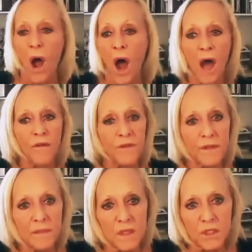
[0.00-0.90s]

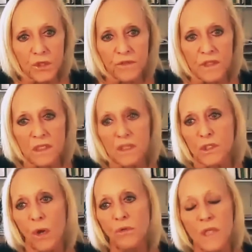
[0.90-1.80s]
offer them the services.
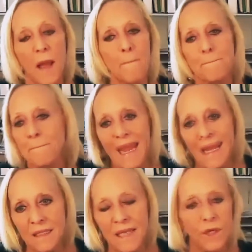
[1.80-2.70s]
Don't
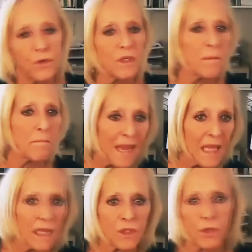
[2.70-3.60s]
mandate or
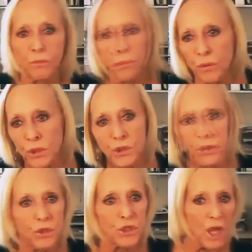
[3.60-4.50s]
demand or push
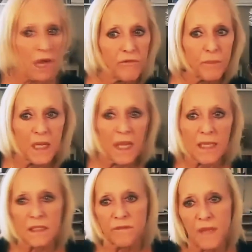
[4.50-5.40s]
or shove
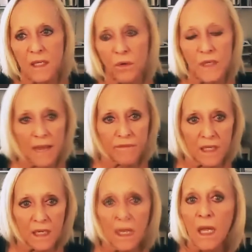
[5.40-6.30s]
as if they don't have
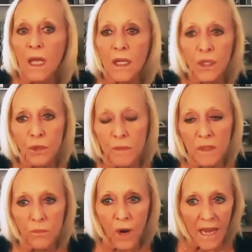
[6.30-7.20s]
any
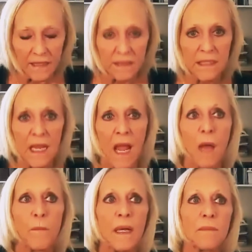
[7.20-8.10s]
human rights.
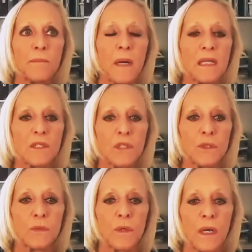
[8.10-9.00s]
But but
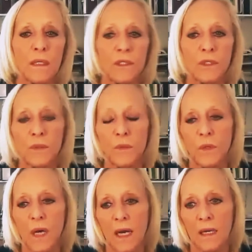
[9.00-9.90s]
to
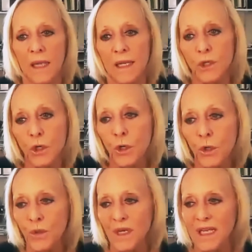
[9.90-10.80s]
to uh,
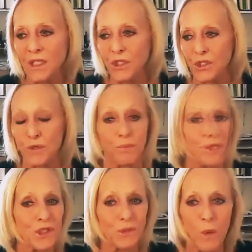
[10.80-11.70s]
encourage, to
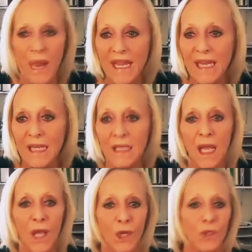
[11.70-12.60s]

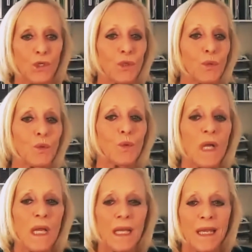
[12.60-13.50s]
persuade,
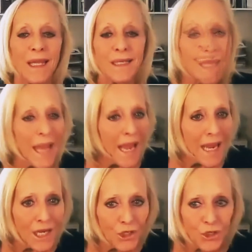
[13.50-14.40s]
to
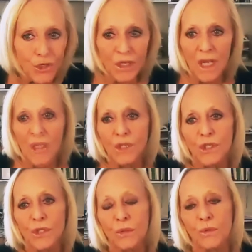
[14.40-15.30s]
engage,
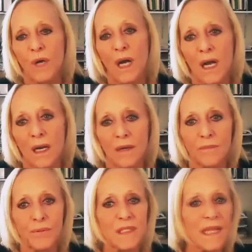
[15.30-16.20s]
to uh,
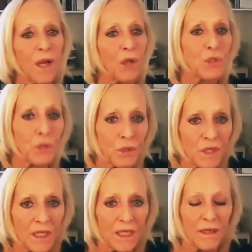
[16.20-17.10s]
present
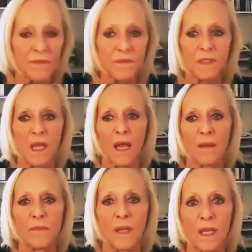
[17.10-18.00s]
alternatives,
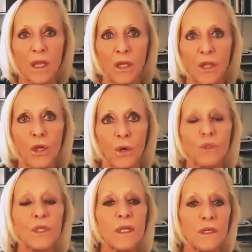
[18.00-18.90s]
um, you
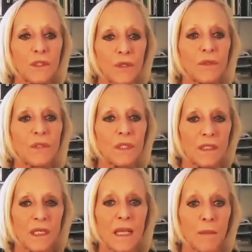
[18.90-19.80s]
know, to, to, to,
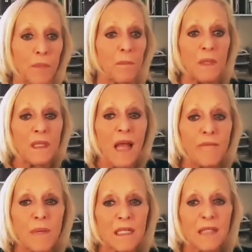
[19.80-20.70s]
to, keep people
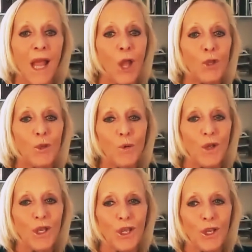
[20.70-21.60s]
alive because
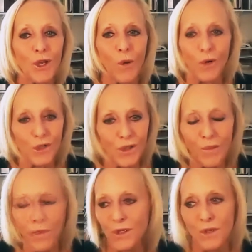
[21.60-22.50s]
you you know we're,
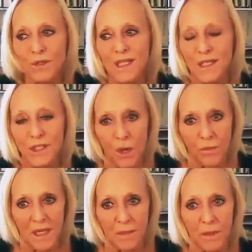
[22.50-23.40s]
we're losing
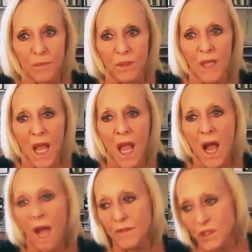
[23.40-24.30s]
so many people on the,
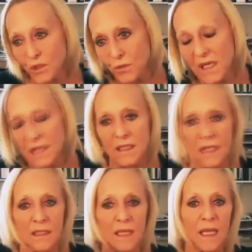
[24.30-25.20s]
on the streets
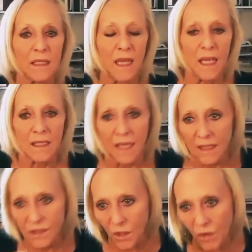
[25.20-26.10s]
and, and, and,
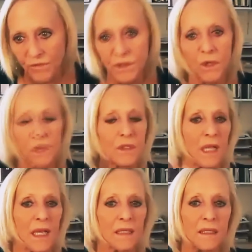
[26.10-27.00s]
and to
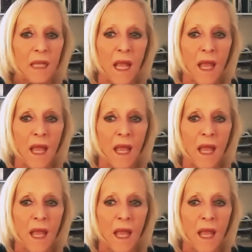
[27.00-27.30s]
overdose and